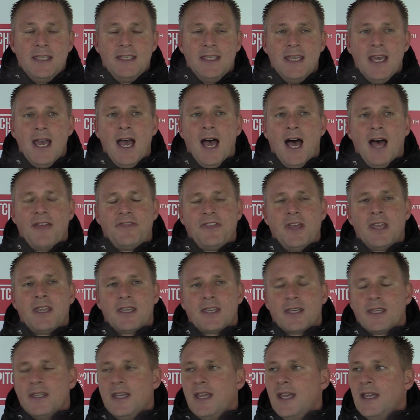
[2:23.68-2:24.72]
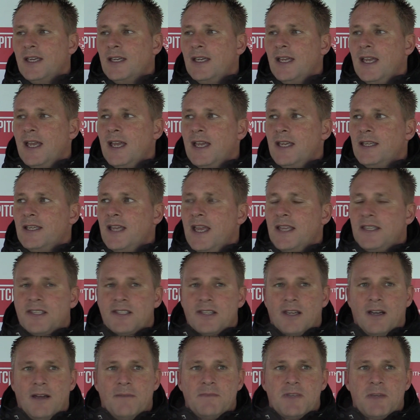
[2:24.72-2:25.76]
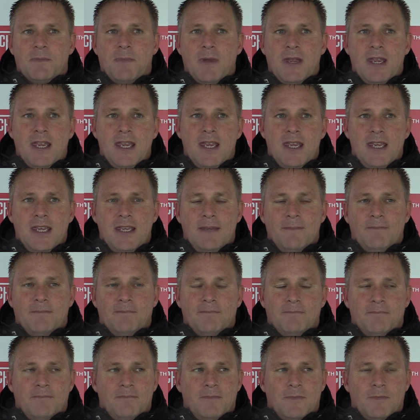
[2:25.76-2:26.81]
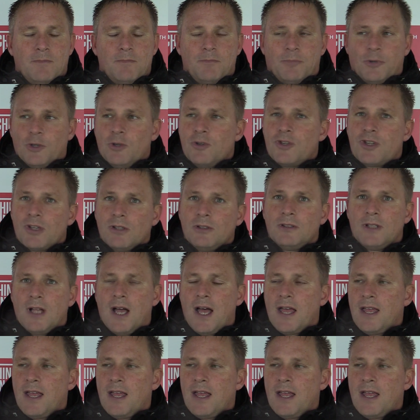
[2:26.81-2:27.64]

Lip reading: Yeah, I think it's time to be brutal.